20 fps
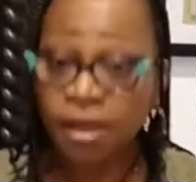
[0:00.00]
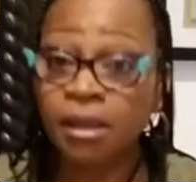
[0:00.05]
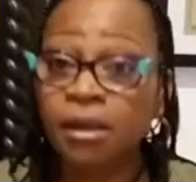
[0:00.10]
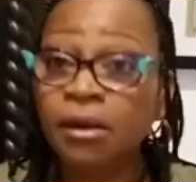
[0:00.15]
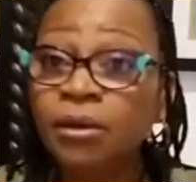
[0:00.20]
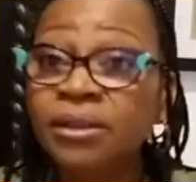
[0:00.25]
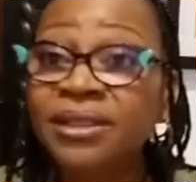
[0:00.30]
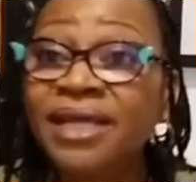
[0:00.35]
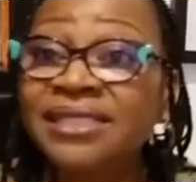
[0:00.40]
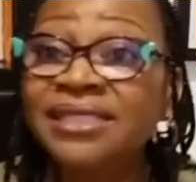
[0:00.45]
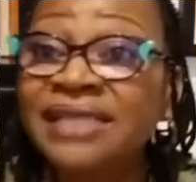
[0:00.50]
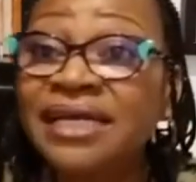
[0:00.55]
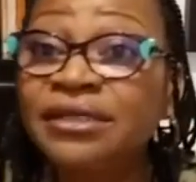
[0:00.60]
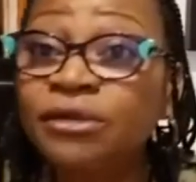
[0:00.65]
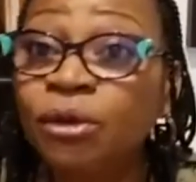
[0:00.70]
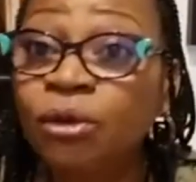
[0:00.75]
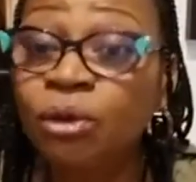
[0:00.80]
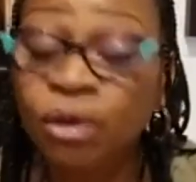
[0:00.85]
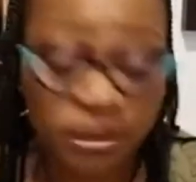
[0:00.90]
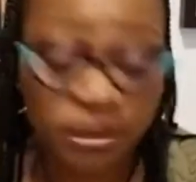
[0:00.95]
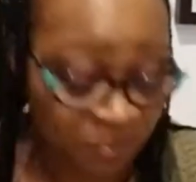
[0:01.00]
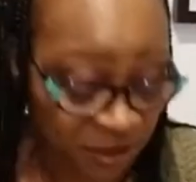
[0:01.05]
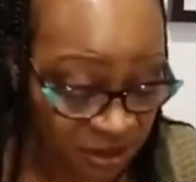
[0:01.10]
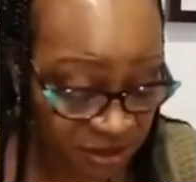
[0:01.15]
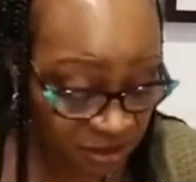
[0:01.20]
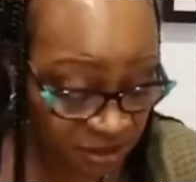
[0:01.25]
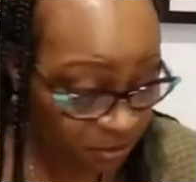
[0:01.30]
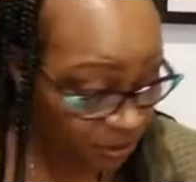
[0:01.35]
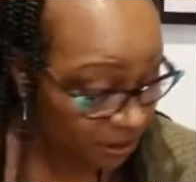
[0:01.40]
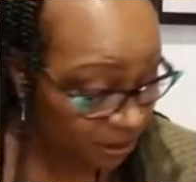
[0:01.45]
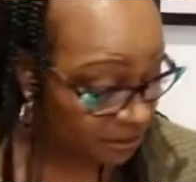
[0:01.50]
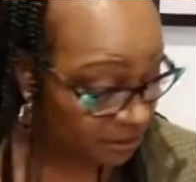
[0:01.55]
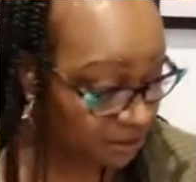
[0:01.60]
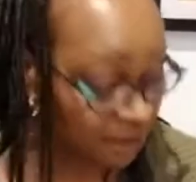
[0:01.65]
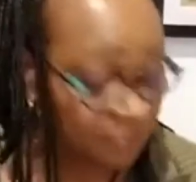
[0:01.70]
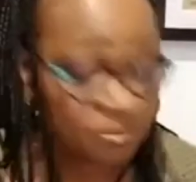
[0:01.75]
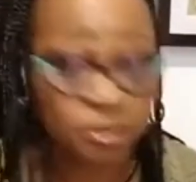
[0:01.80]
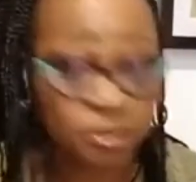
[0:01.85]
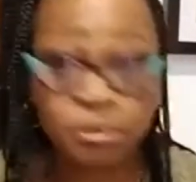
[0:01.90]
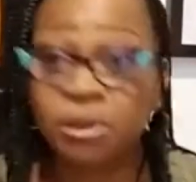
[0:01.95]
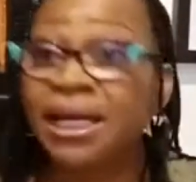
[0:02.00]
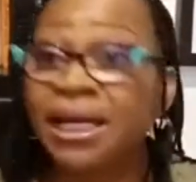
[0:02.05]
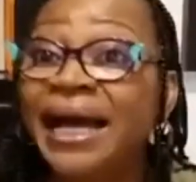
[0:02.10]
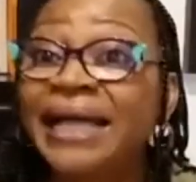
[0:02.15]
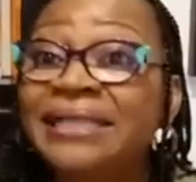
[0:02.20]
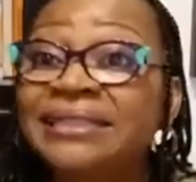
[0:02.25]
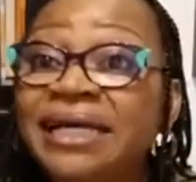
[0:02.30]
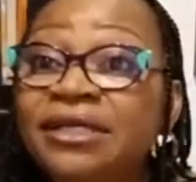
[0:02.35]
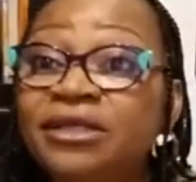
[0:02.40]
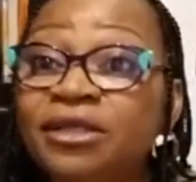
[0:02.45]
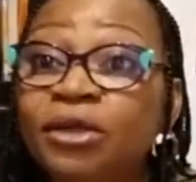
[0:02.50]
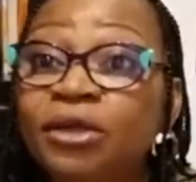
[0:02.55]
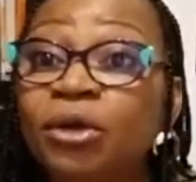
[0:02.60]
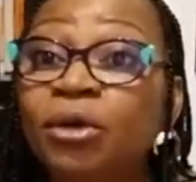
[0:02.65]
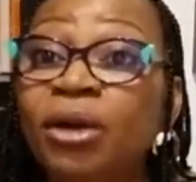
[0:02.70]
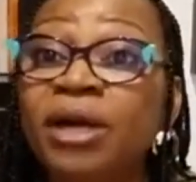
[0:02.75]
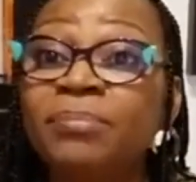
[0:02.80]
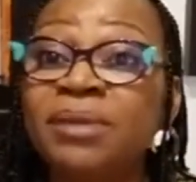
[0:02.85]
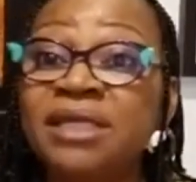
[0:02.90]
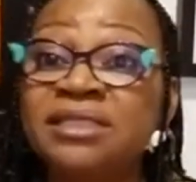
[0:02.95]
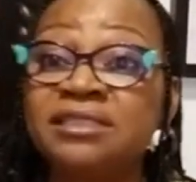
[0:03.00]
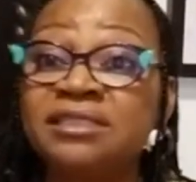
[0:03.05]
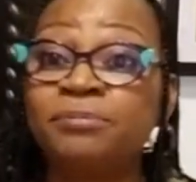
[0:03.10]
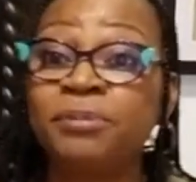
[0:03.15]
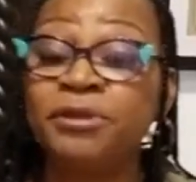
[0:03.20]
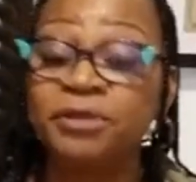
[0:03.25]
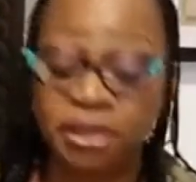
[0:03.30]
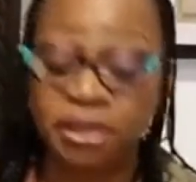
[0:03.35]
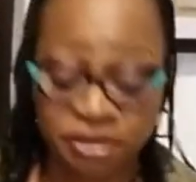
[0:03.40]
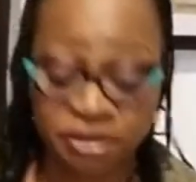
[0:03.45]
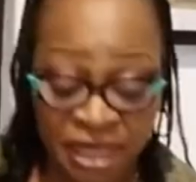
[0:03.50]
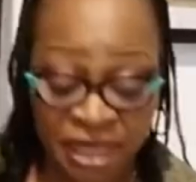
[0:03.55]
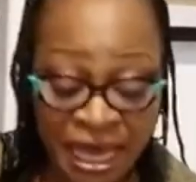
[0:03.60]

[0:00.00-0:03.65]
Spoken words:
They said don't go in places more than 10 people. I tell you, don't go in places, period.